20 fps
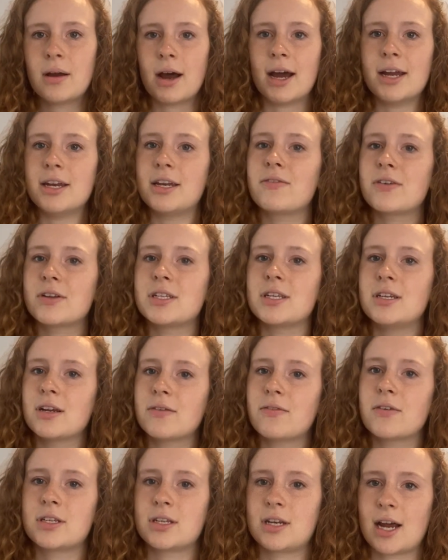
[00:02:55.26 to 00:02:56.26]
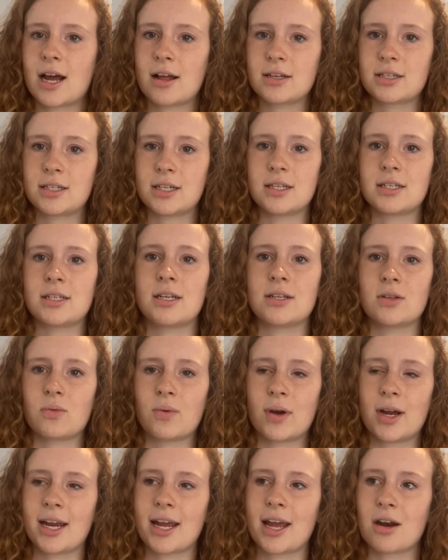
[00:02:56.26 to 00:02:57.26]
A difference in difference analysis is a
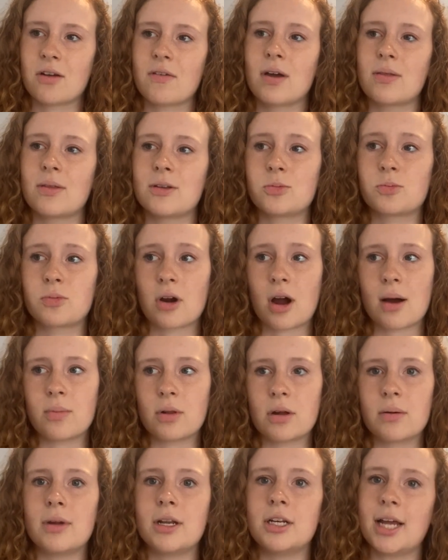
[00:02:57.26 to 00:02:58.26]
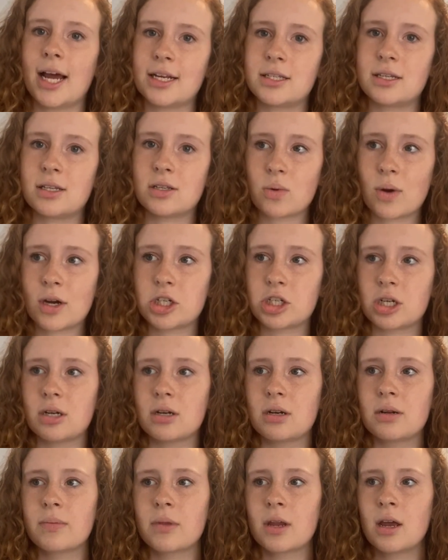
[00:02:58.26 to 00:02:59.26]
way to get around this problem and test this question.